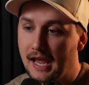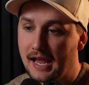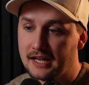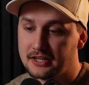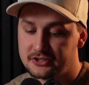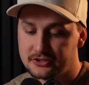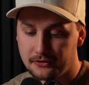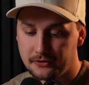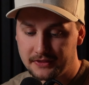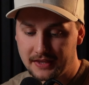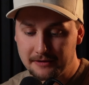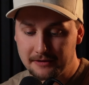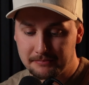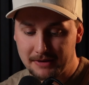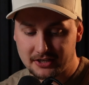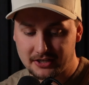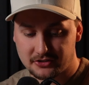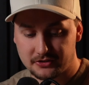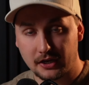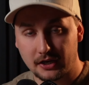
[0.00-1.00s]
And so they
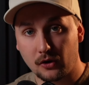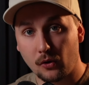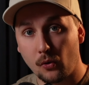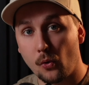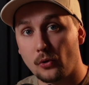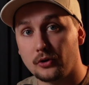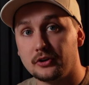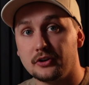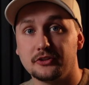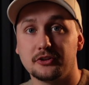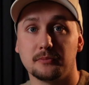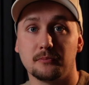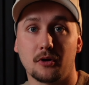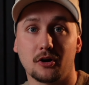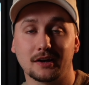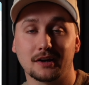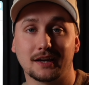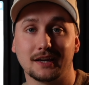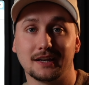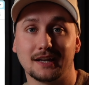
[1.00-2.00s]
basically cornered the
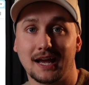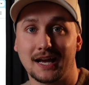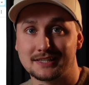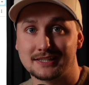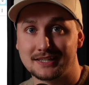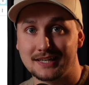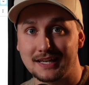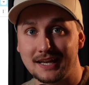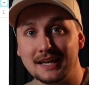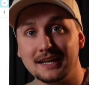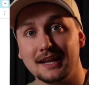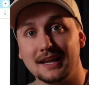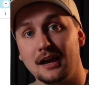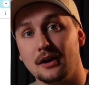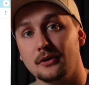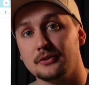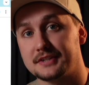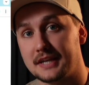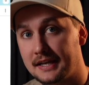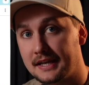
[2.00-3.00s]
market as an
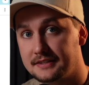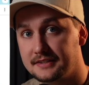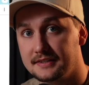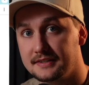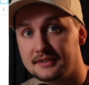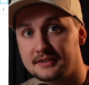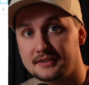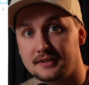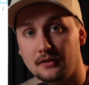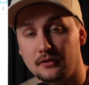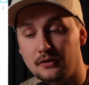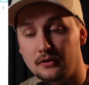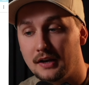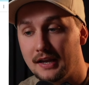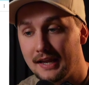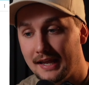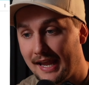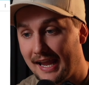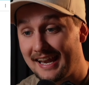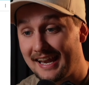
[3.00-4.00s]
in-house Etsy seller,
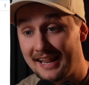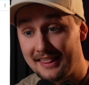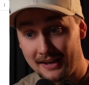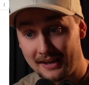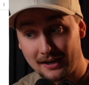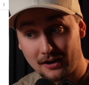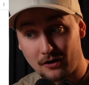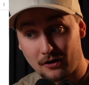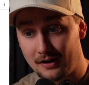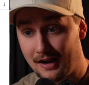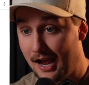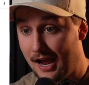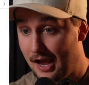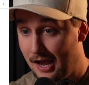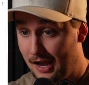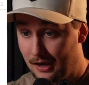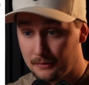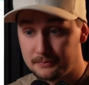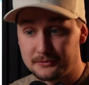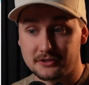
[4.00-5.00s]
and they are
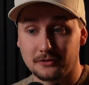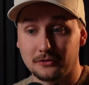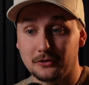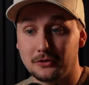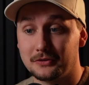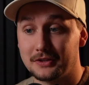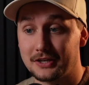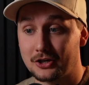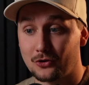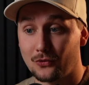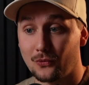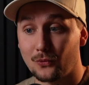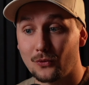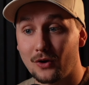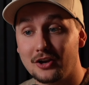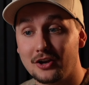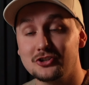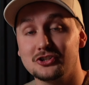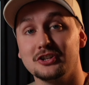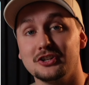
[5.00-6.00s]
absolutely
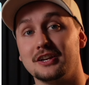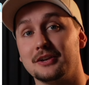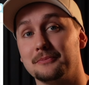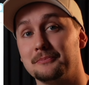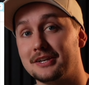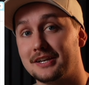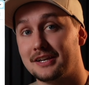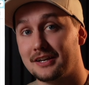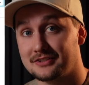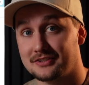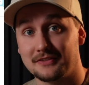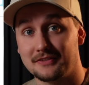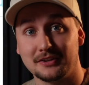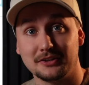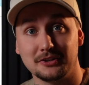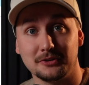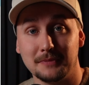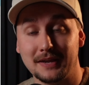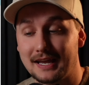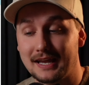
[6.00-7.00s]
crushing it because of the
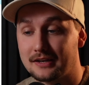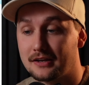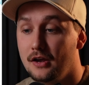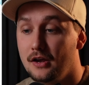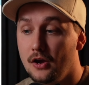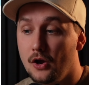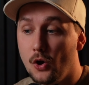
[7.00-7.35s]
demand.